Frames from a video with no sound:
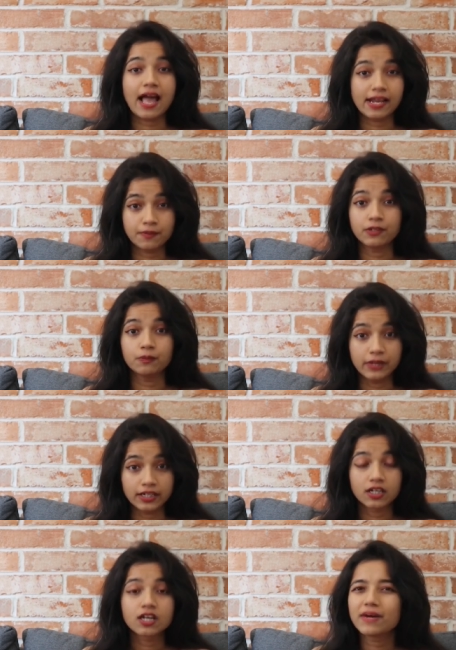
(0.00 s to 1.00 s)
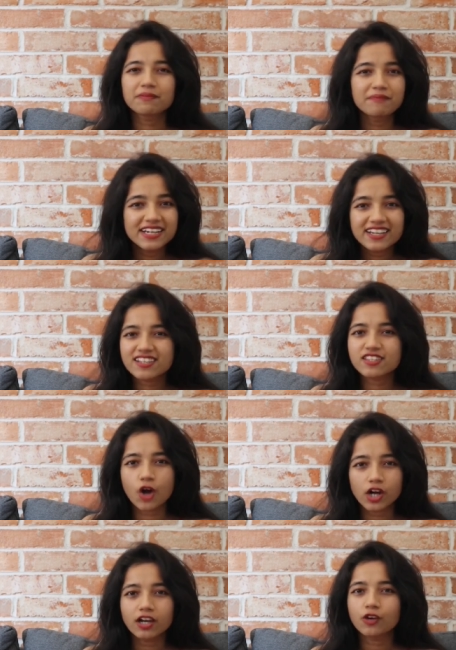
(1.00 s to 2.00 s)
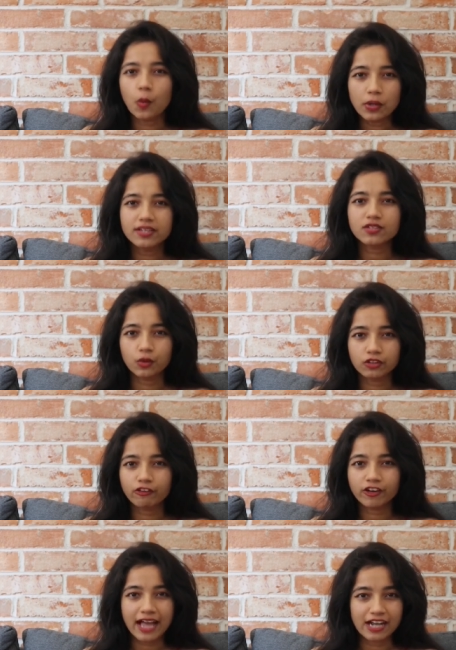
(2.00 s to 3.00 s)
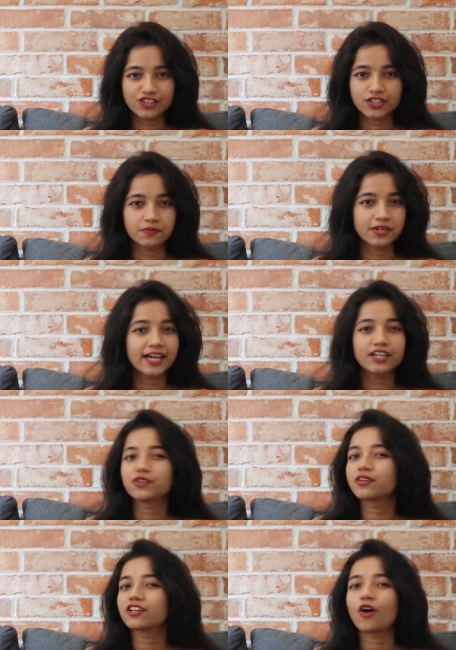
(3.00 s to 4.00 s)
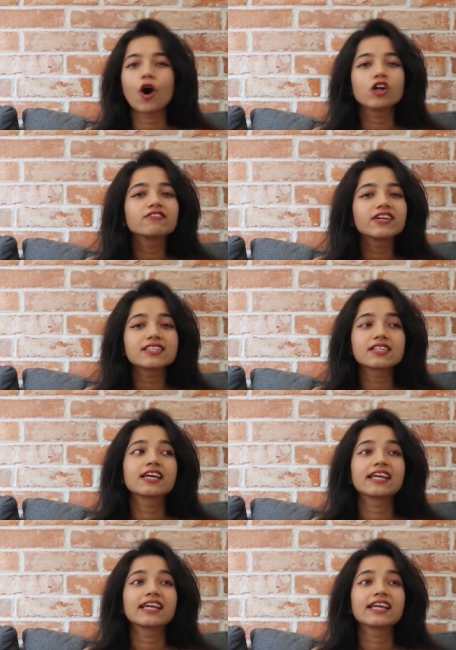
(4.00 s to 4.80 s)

animal milk but milk is not our only source for calcium right you can always